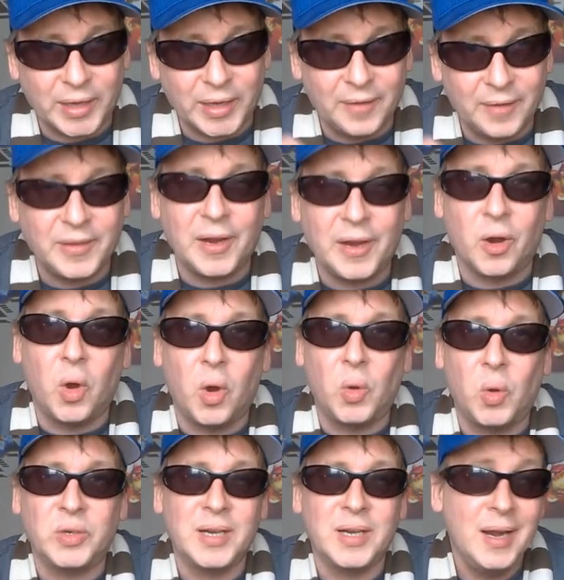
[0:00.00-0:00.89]
Ring of
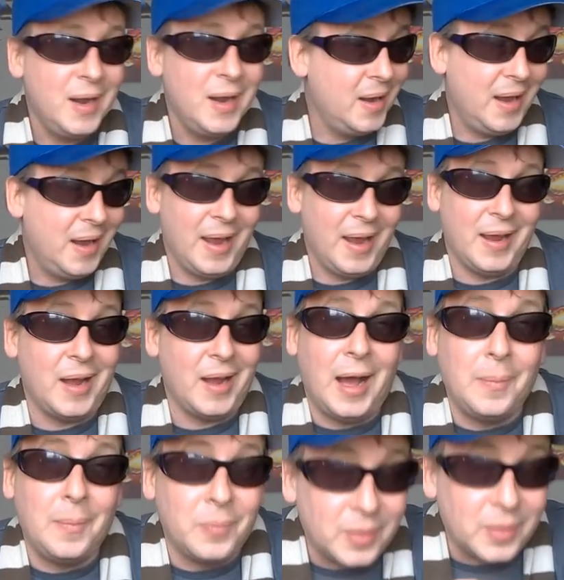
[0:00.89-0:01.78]
Heroes. And
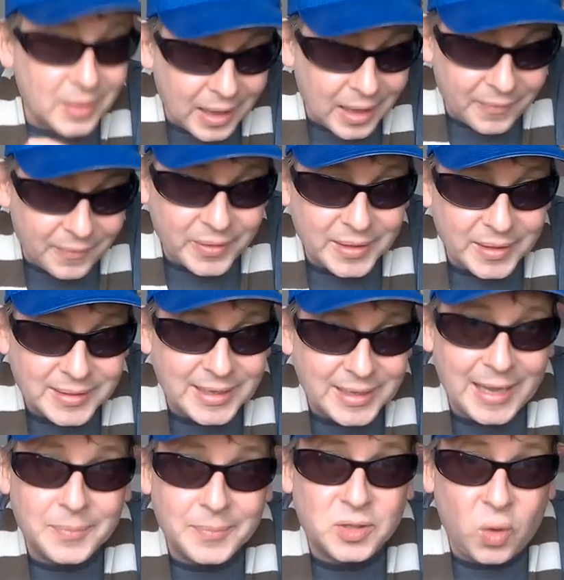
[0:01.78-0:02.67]
I'm loving this
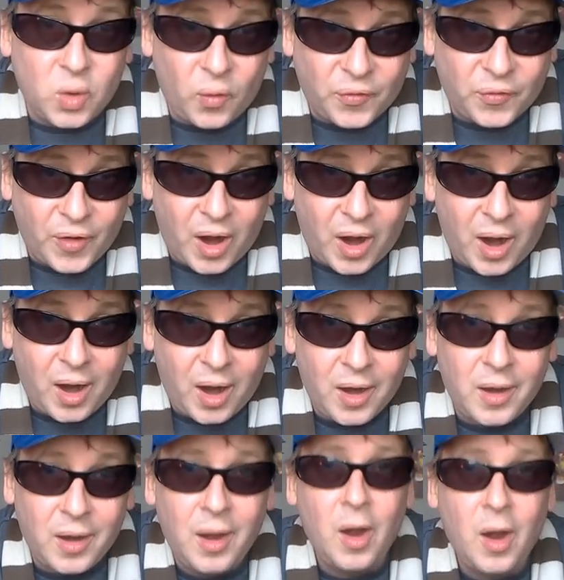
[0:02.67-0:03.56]
game so
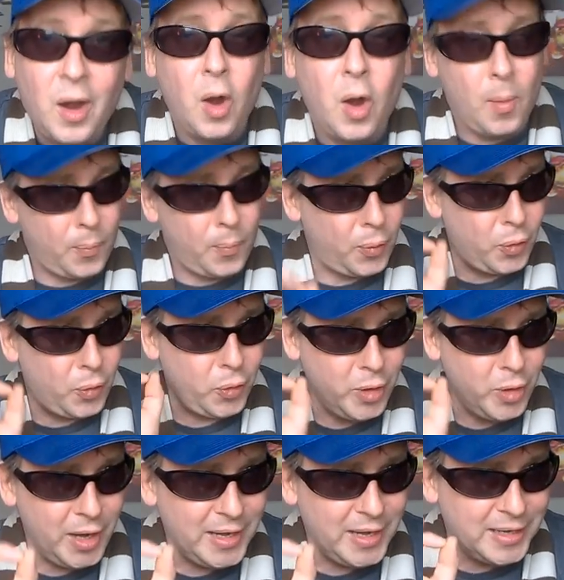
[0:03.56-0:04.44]
far.
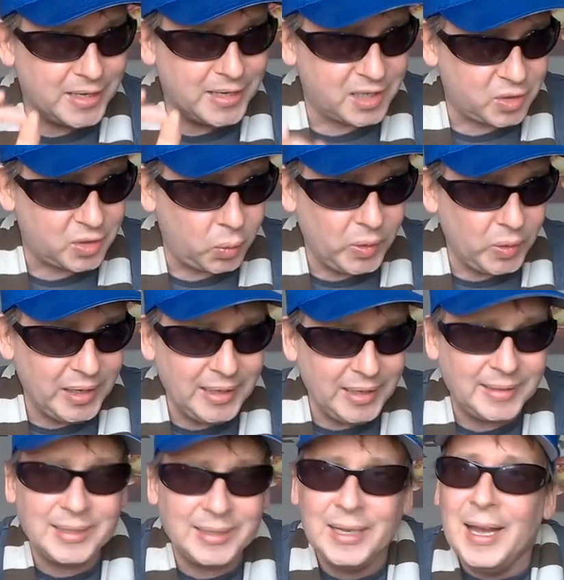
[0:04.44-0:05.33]
Pretty
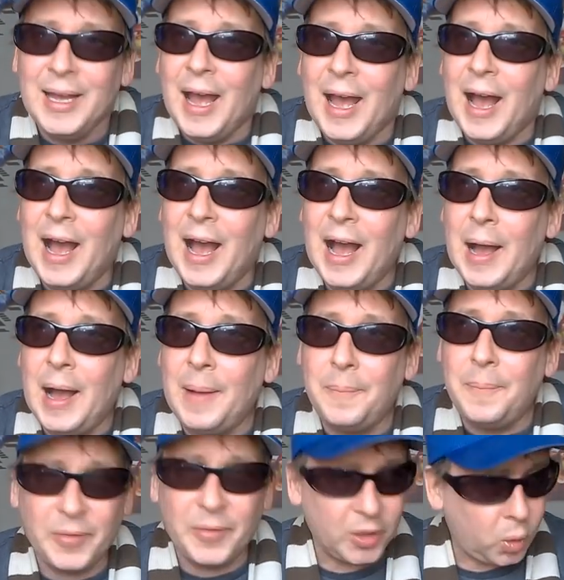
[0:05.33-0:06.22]
sweet. Uh,
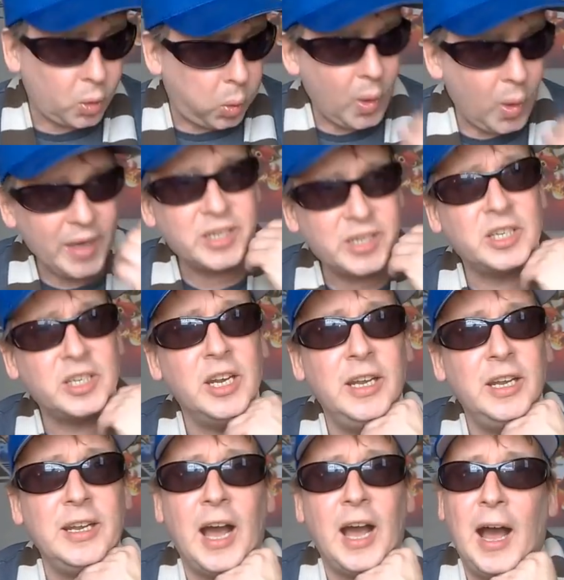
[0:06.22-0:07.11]
but the
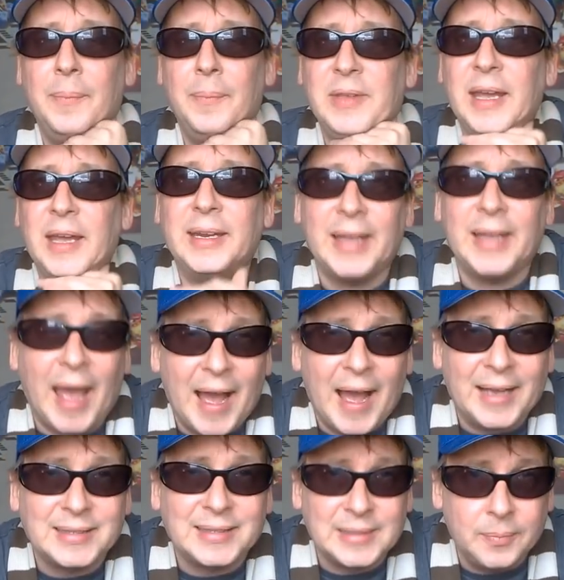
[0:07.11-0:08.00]
question I'm getting
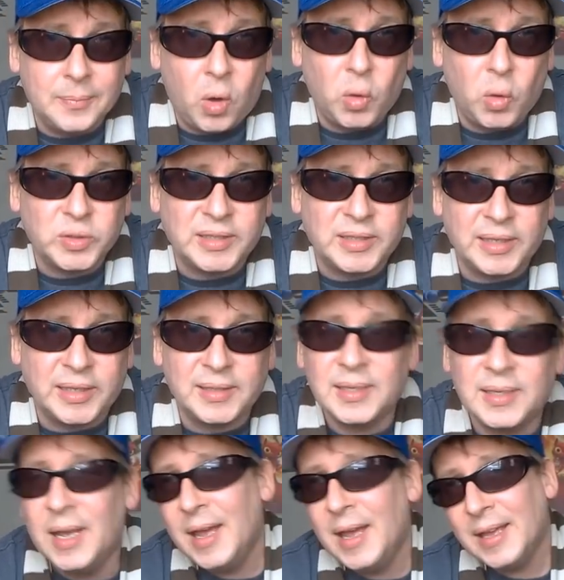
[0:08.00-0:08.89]
asked the most
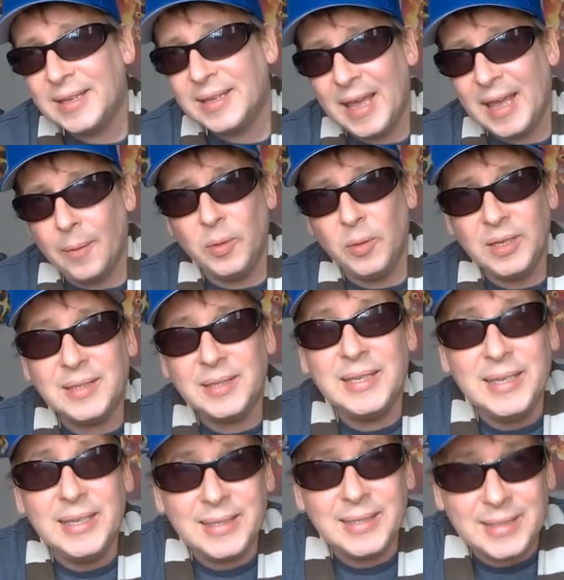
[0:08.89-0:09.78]
is, can we
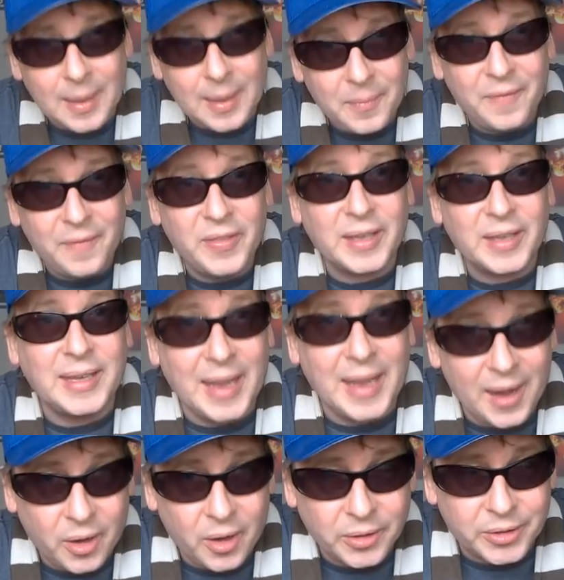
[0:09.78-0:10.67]
see some of the
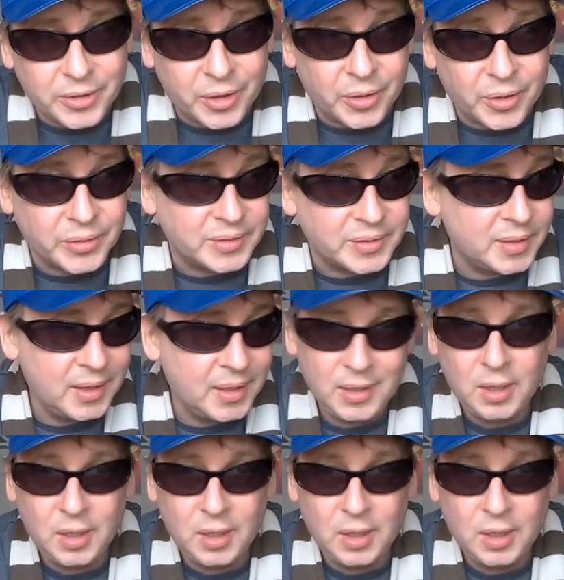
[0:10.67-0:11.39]
characters?